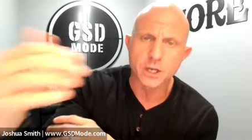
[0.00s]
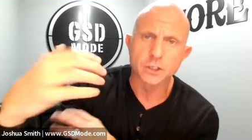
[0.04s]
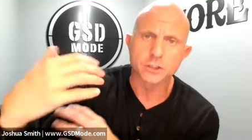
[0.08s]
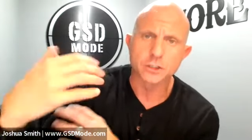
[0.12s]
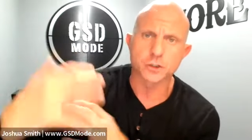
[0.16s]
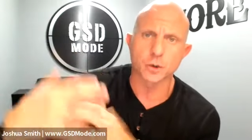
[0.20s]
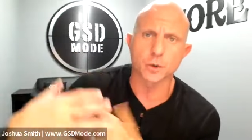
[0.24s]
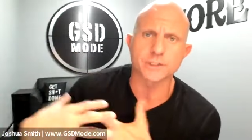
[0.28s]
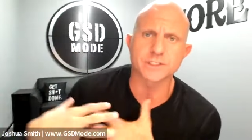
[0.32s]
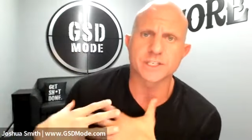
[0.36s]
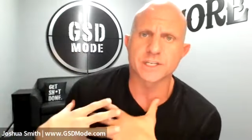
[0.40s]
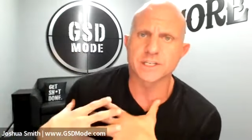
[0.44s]

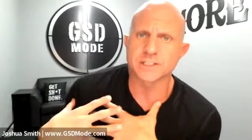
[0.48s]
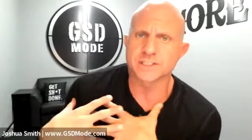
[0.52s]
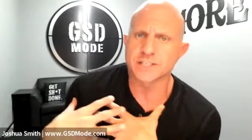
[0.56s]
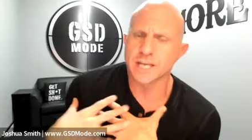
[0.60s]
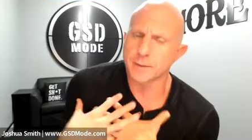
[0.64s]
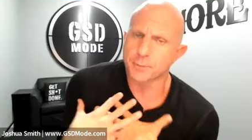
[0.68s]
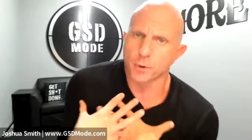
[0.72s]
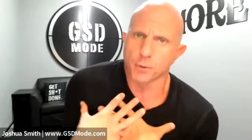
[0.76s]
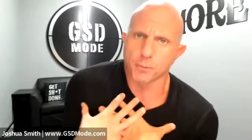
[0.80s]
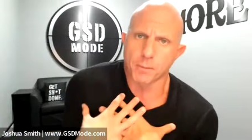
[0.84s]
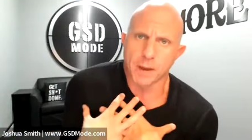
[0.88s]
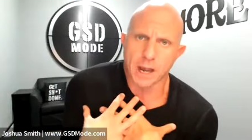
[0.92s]
So as an
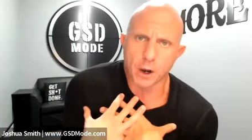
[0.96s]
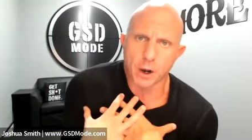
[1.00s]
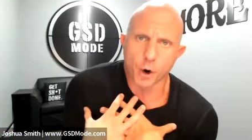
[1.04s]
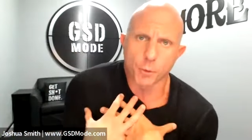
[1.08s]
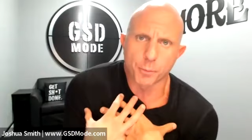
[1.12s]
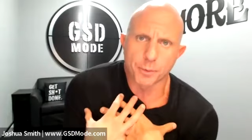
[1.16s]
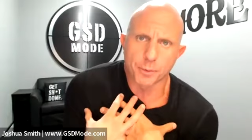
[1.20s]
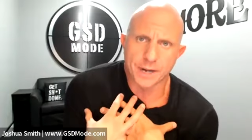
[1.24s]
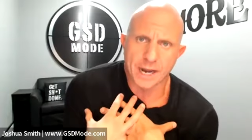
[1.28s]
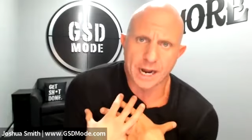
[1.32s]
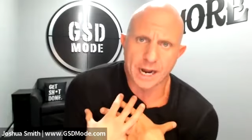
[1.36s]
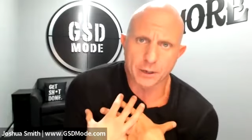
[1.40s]
example, my
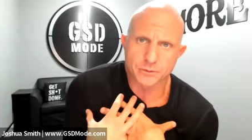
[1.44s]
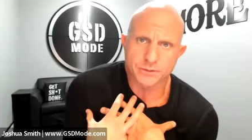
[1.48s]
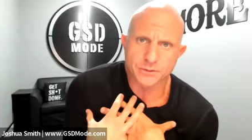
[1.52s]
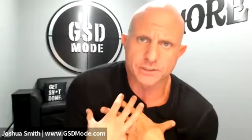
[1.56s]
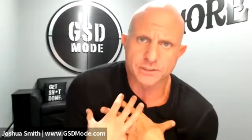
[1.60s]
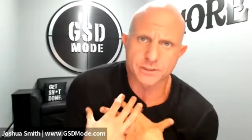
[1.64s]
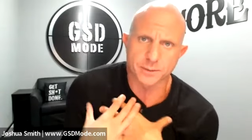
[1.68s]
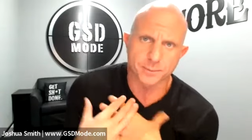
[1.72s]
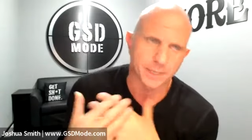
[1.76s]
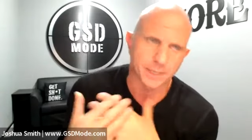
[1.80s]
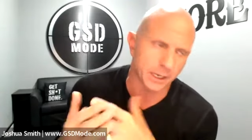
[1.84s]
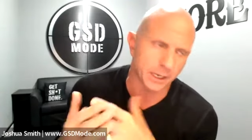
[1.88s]
open
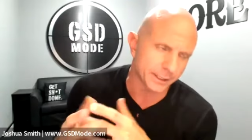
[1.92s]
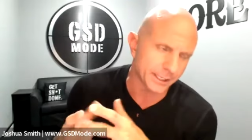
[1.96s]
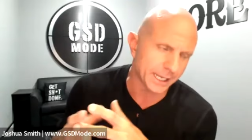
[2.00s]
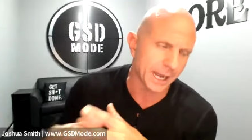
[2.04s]
houses, I mean, uh,